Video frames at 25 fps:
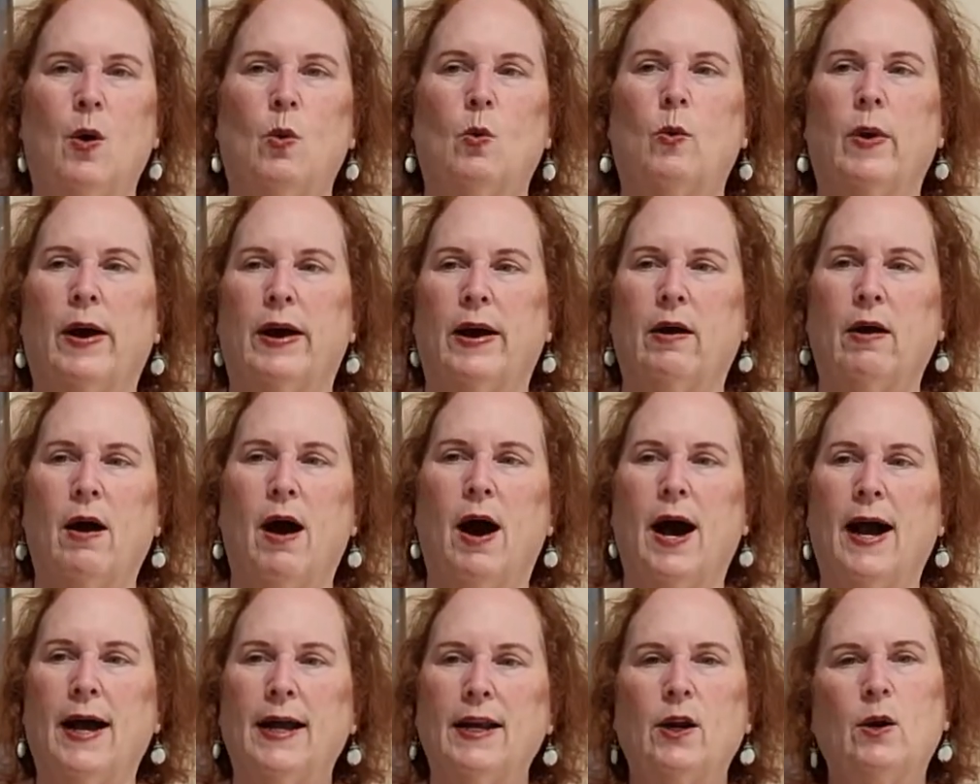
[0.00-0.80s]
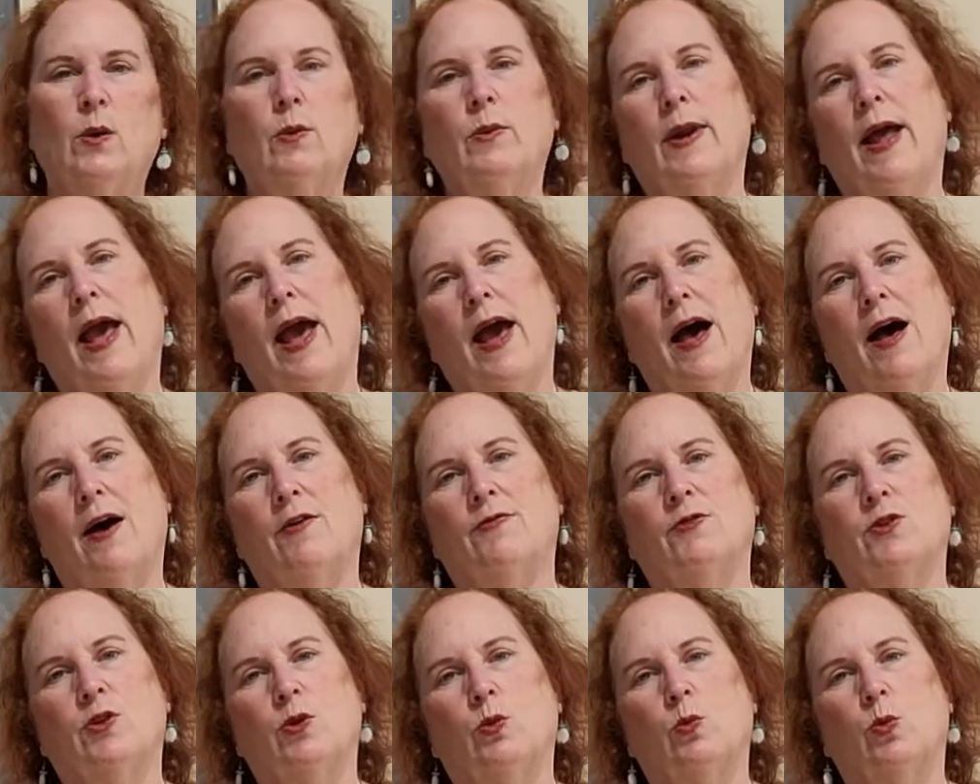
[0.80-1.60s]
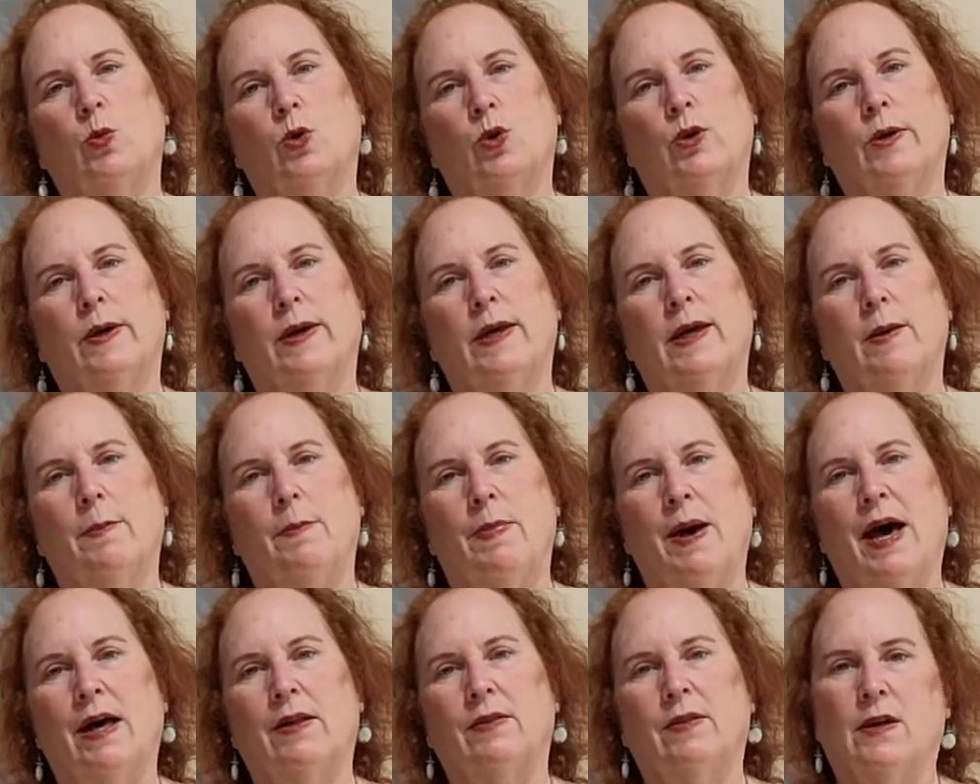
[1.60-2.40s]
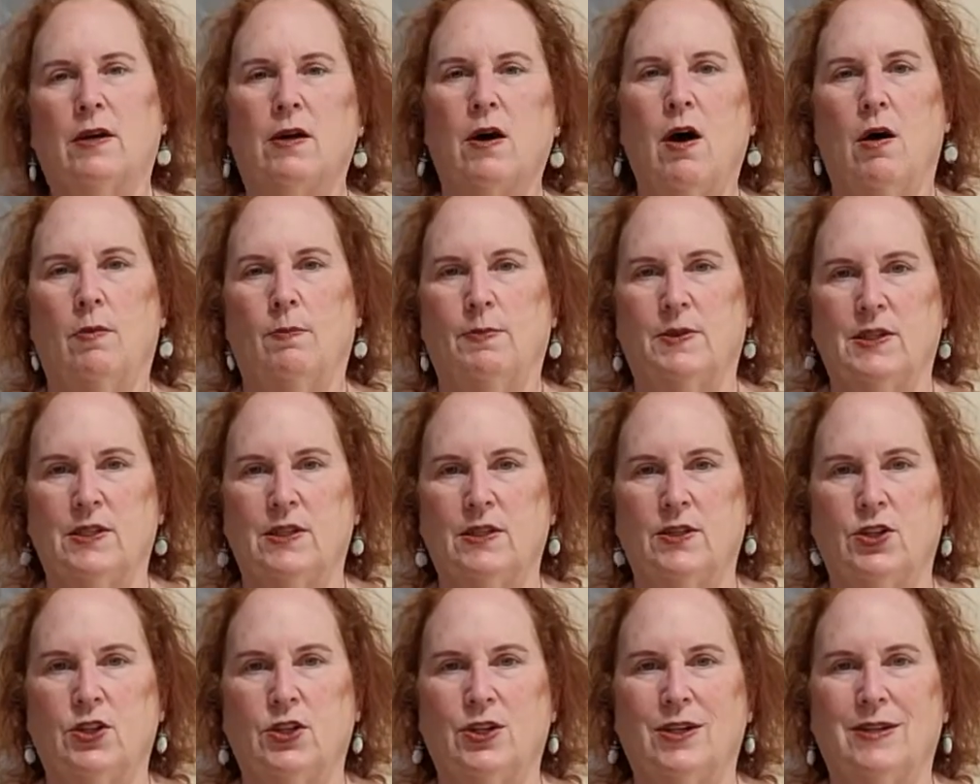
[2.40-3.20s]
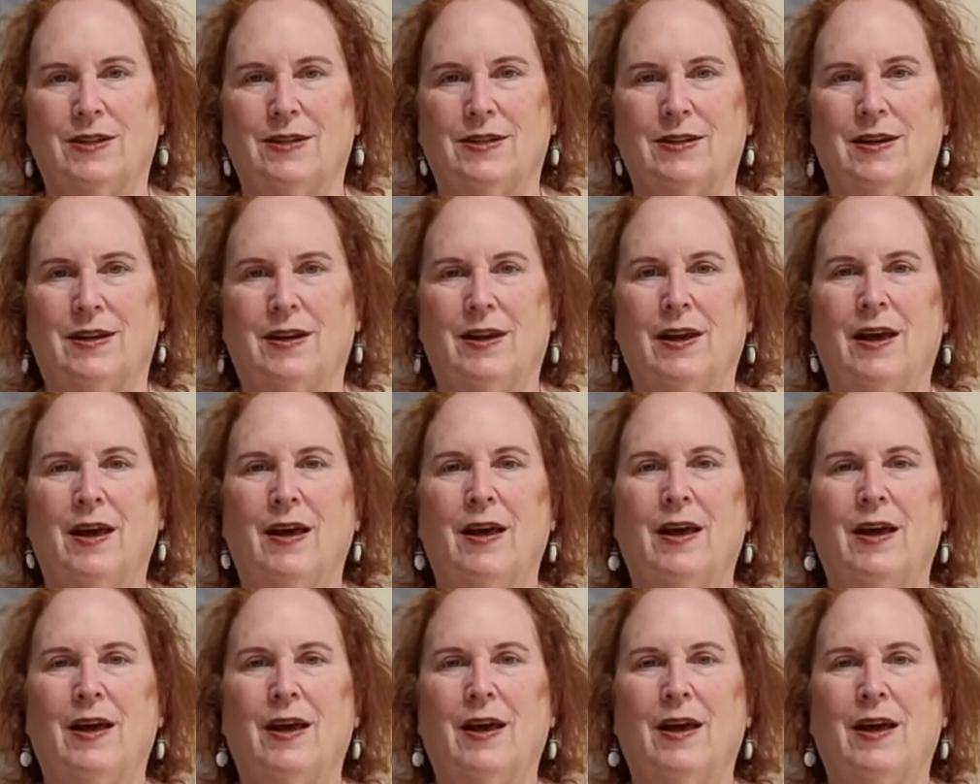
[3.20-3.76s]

where I don't have to worry about the composition.